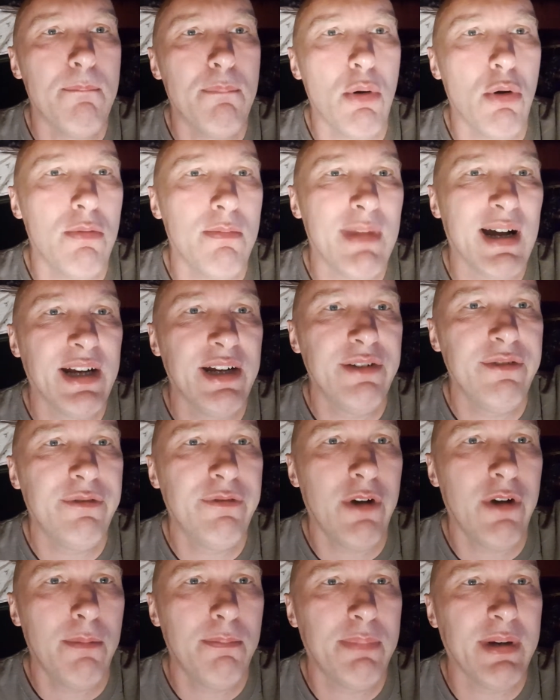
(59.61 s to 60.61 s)
Batman and
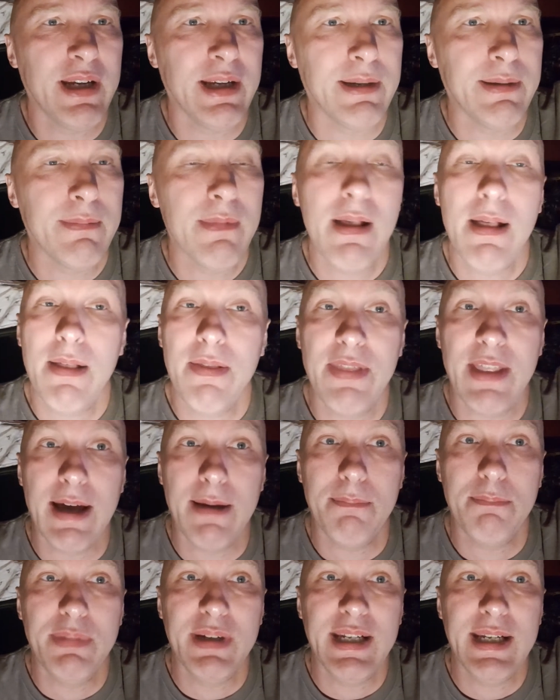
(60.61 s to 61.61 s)
Robin,
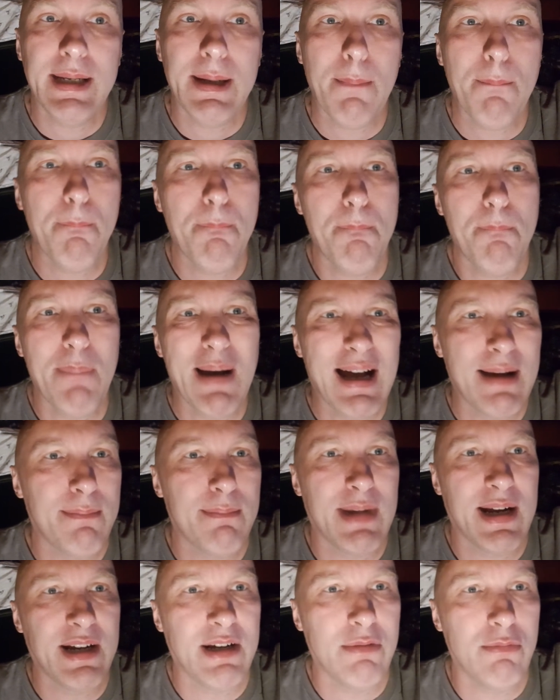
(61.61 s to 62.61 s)
that being
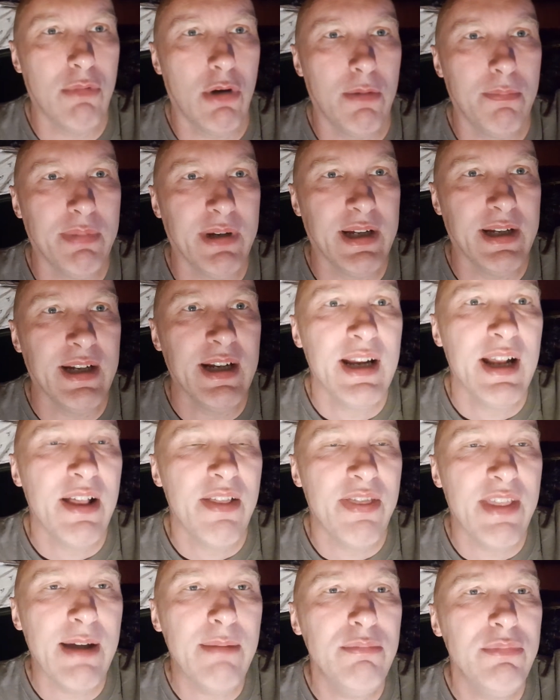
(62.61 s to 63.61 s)
Batman and Robin.
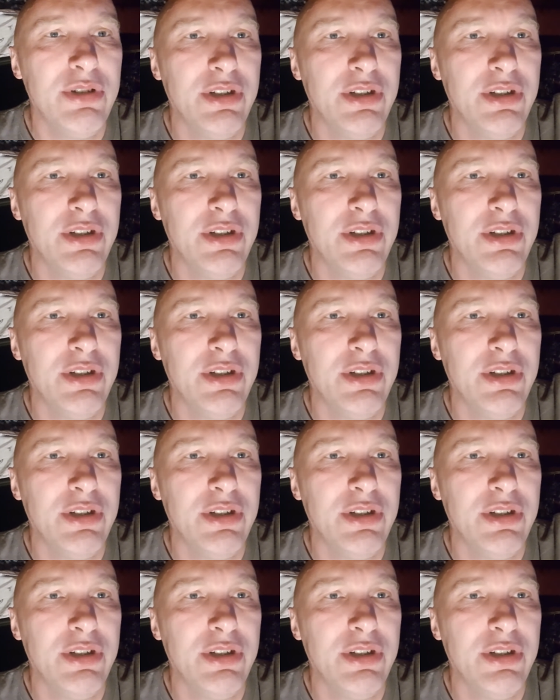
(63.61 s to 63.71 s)
Them